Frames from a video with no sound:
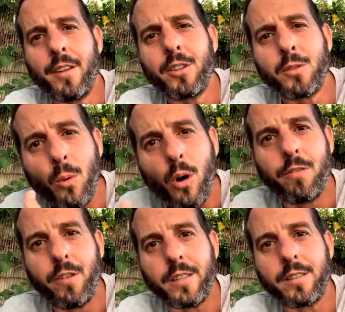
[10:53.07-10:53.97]
There's more
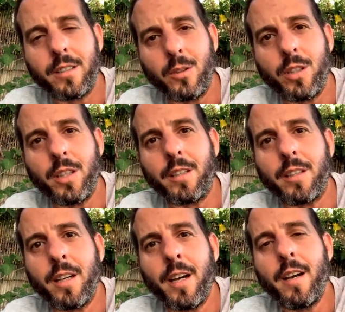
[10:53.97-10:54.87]
of us than you think,
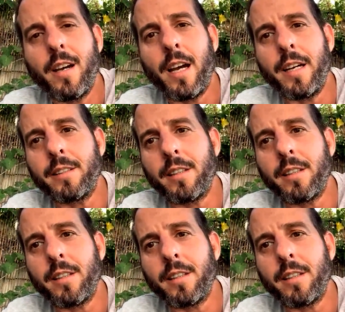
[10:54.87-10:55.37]
and